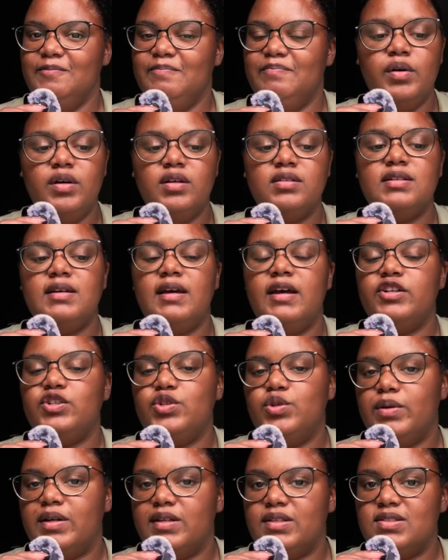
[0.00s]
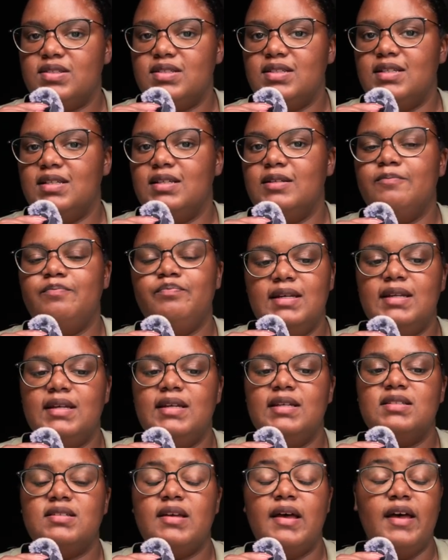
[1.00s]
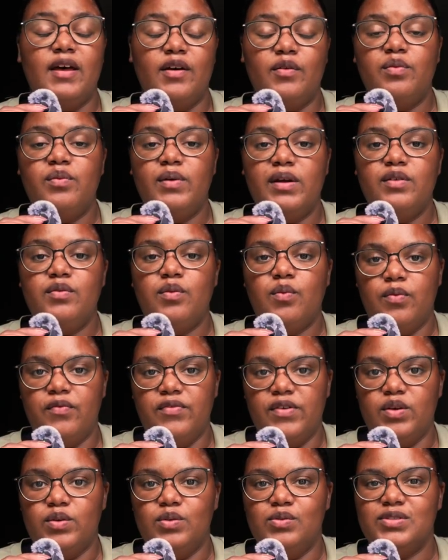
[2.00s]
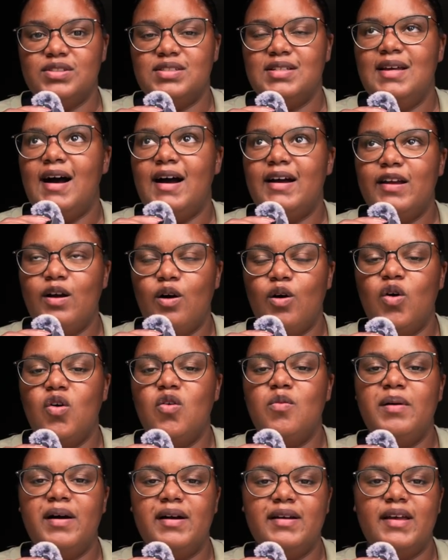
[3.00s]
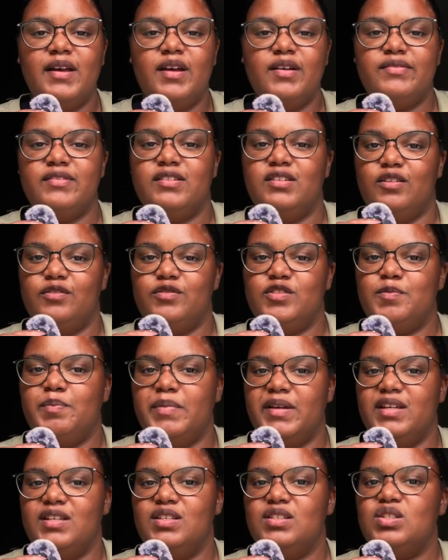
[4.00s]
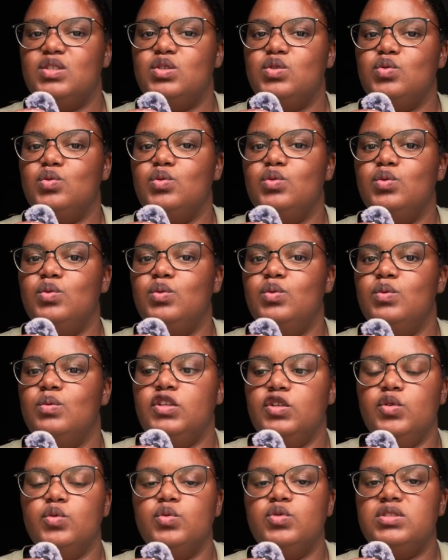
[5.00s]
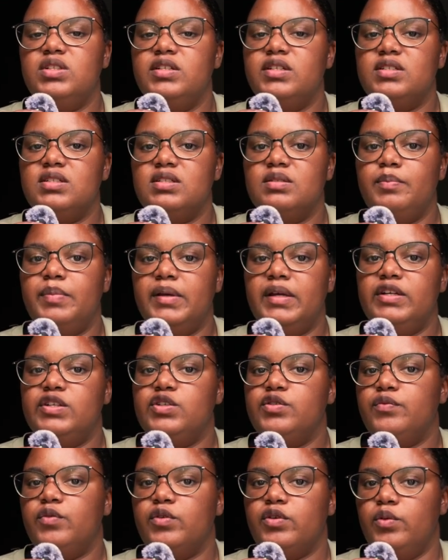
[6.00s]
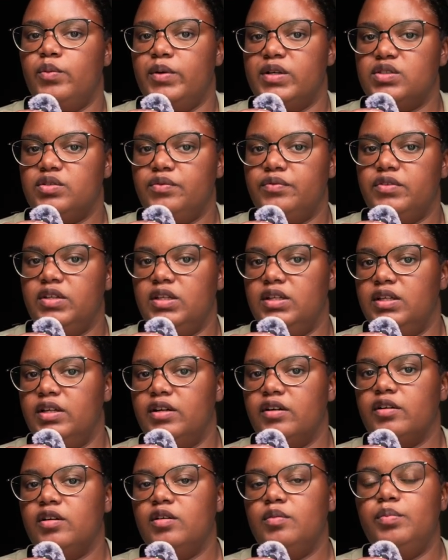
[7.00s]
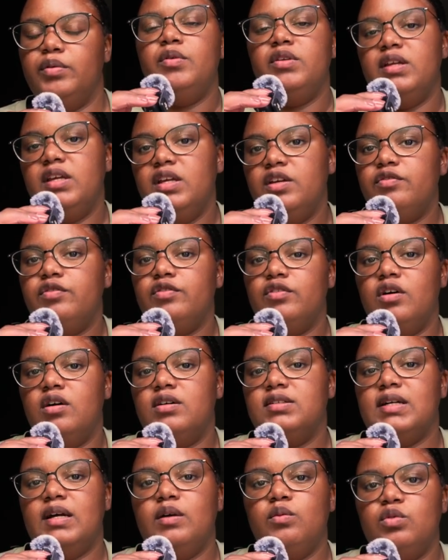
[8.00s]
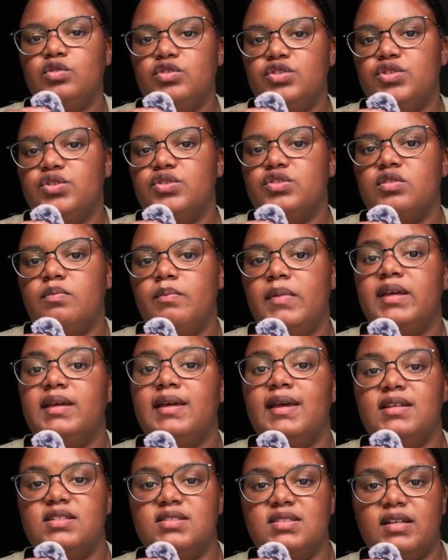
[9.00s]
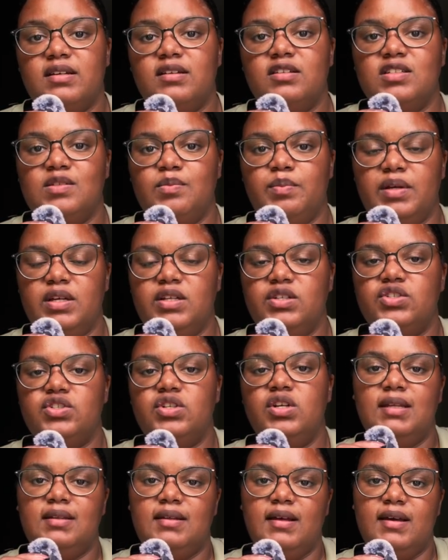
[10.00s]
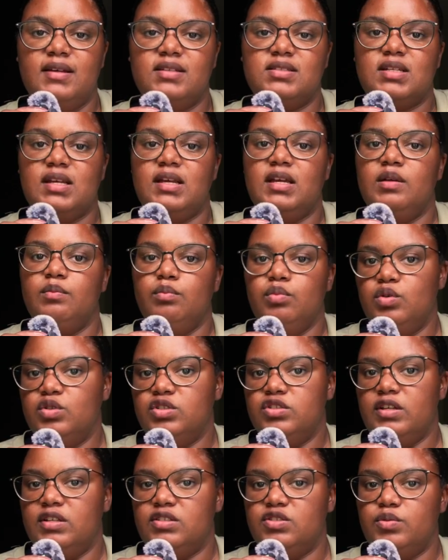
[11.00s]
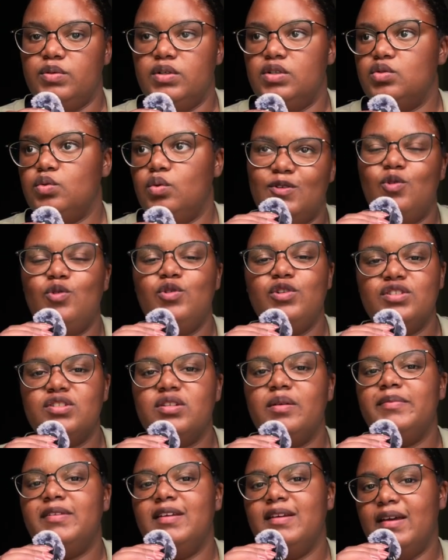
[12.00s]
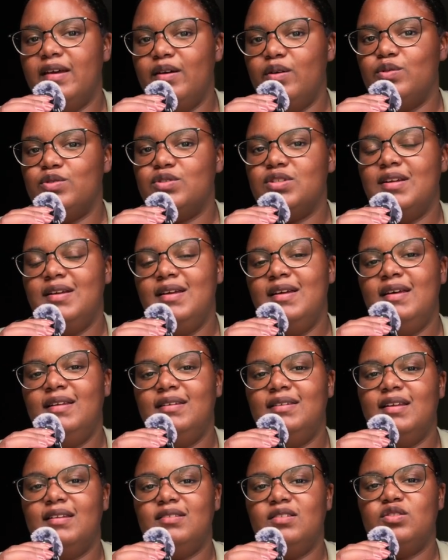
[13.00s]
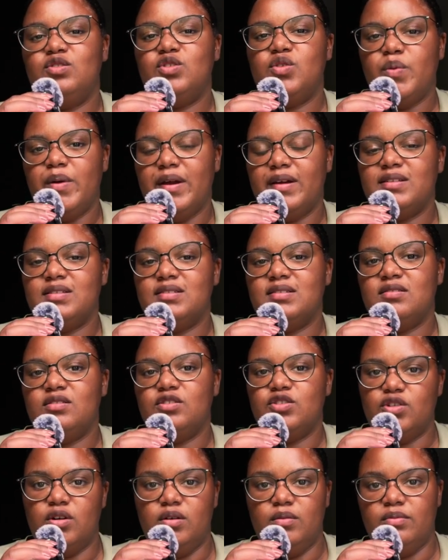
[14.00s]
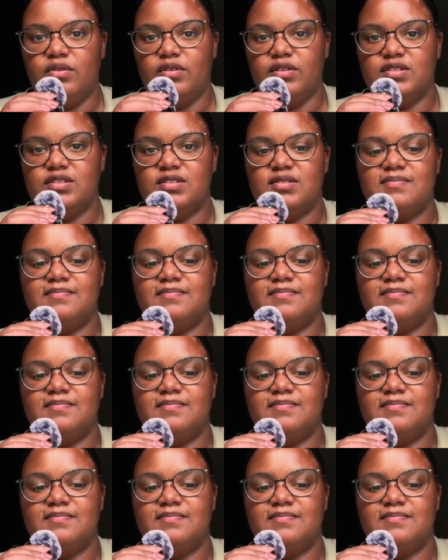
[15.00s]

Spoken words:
But as you can see, it is halfway filled. I hope I have enough space to use this page for the rest of the year, but if not, I will just make a second page that has a book Tetris or something else that tracks genres.